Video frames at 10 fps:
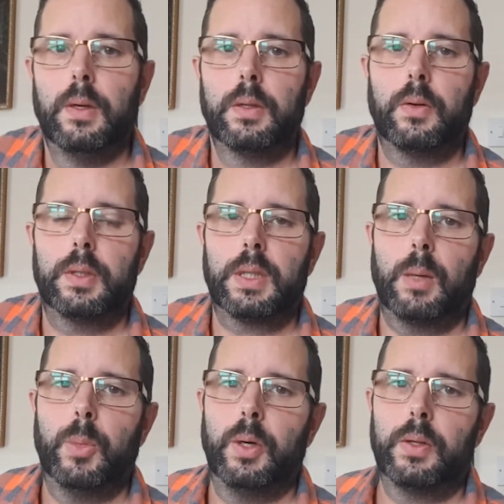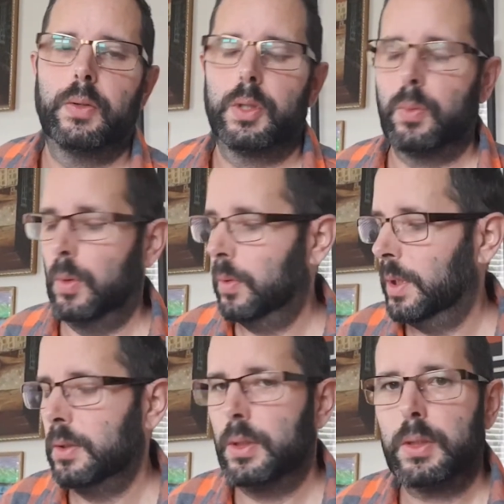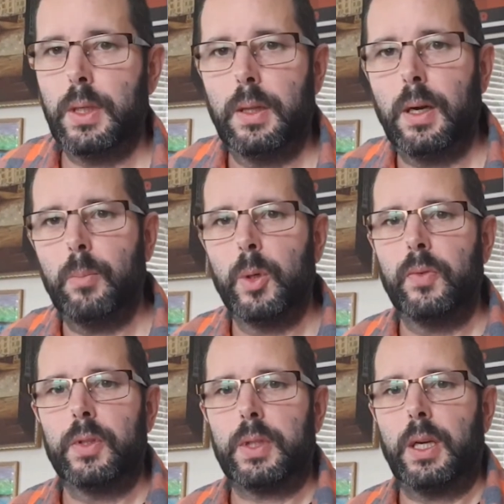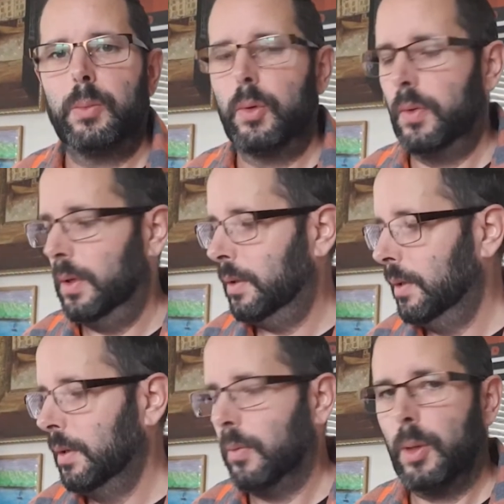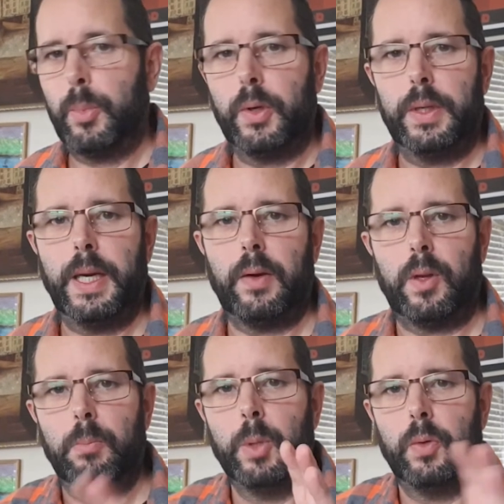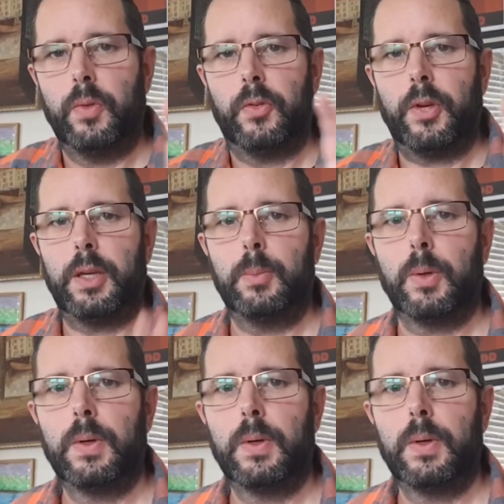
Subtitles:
Chris Abbott and Chris Wilkins. You see that move the table, that when I put it down it moved the table.